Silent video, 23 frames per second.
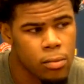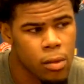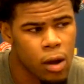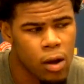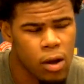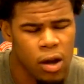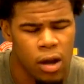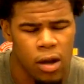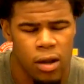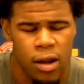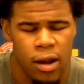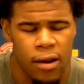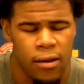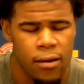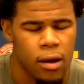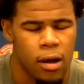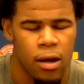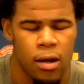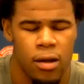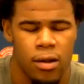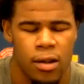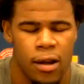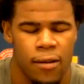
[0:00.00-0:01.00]
Oh yeah,
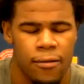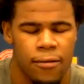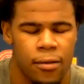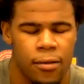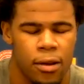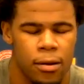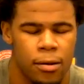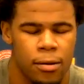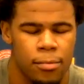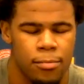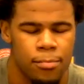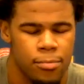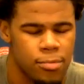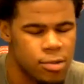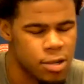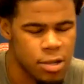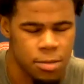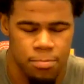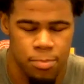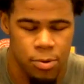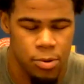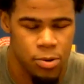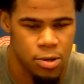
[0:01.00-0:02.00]
de- uh, definitely.
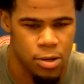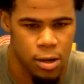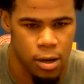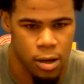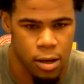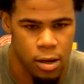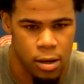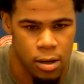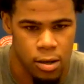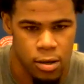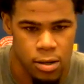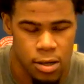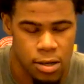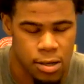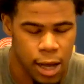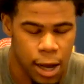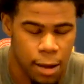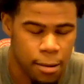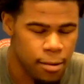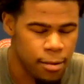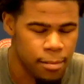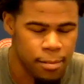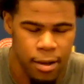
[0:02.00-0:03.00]
Just boost. Uh, just
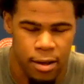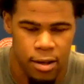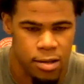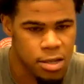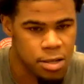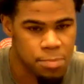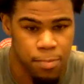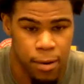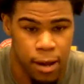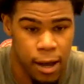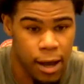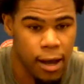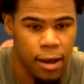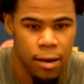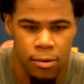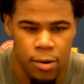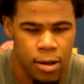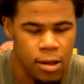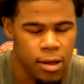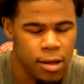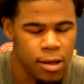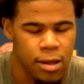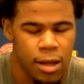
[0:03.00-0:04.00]
not. I mean, just playing.
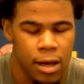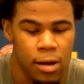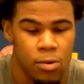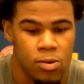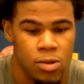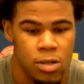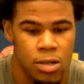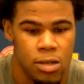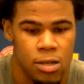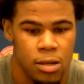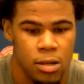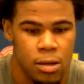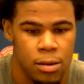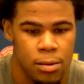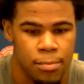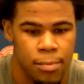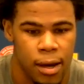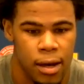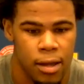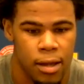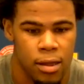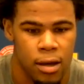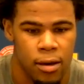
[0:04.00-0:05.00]
Really, that was just the
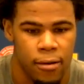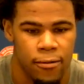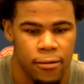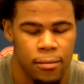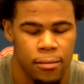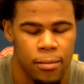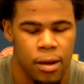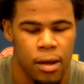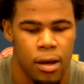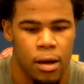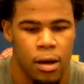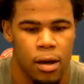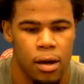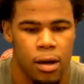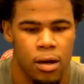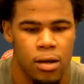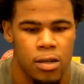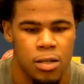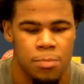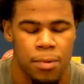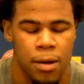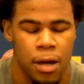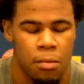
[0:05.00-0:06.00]
main thing for me.
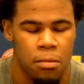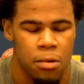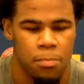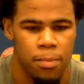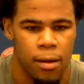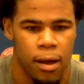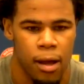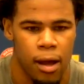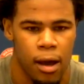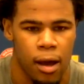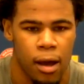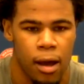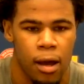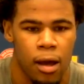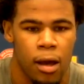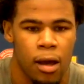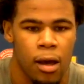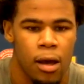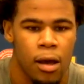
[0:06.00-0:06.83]
Uh, just being able to play.